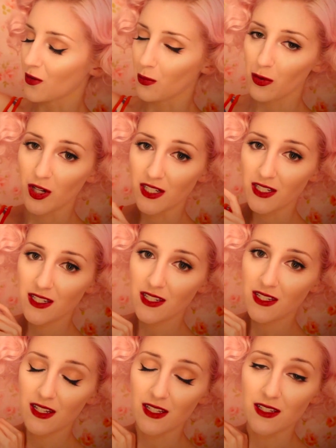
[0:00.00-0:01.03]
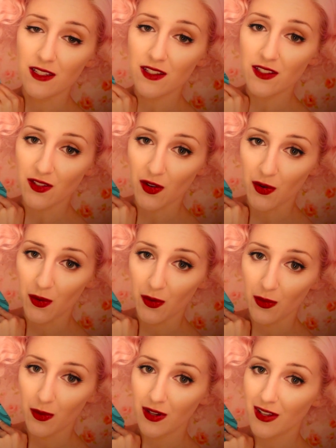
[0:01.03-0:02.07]
the print is
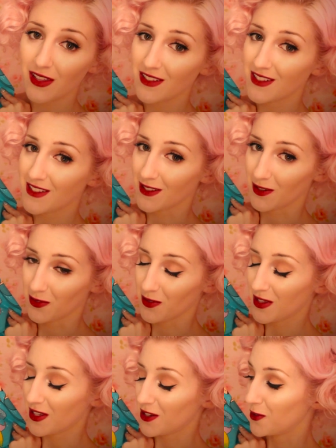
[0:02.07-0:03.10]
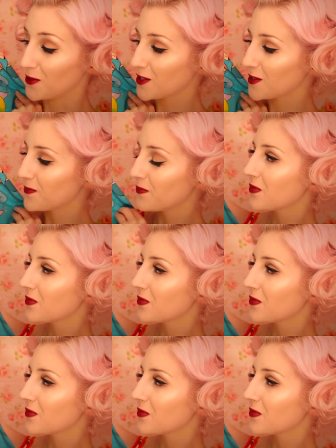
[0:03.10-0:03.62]
so cute.